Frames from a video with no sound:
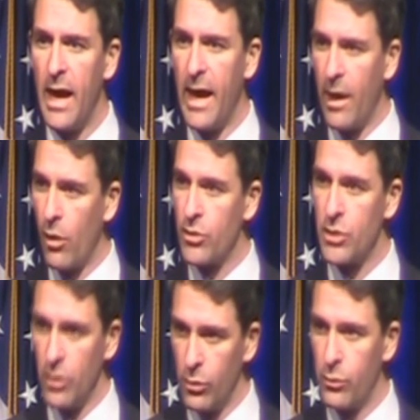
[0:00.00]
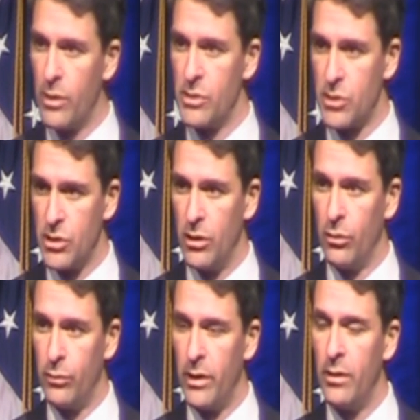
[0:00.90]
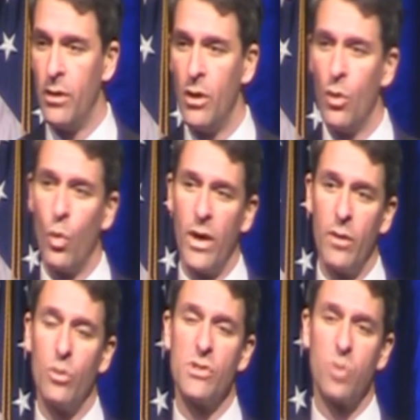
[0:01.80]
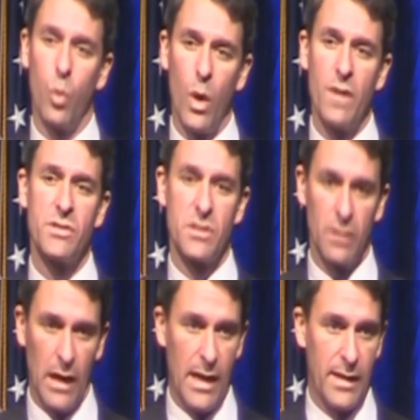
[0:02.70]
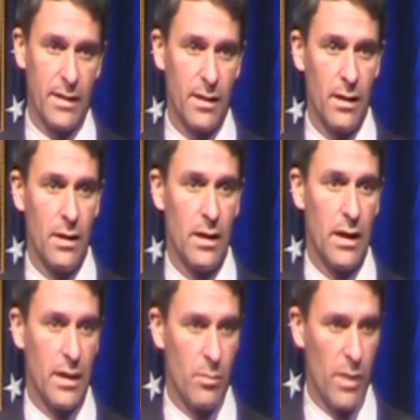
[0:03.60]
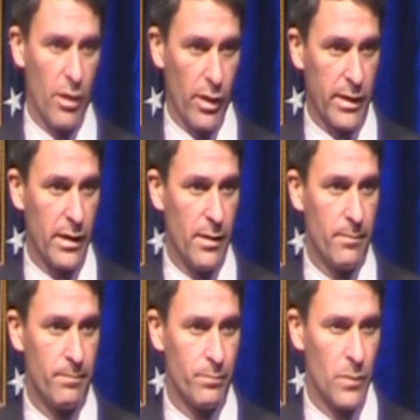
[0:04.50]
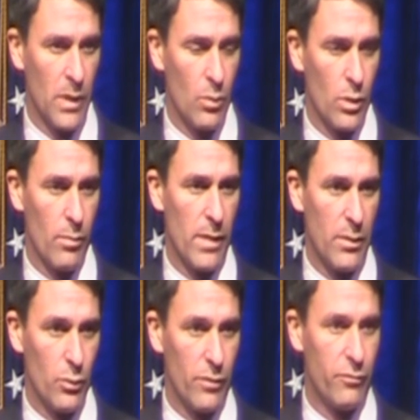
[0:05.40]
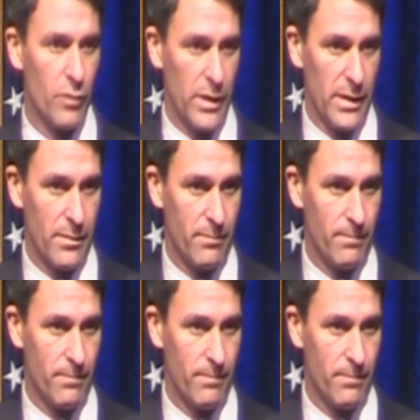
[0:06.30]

and our children's children what it was once like in America where men were free.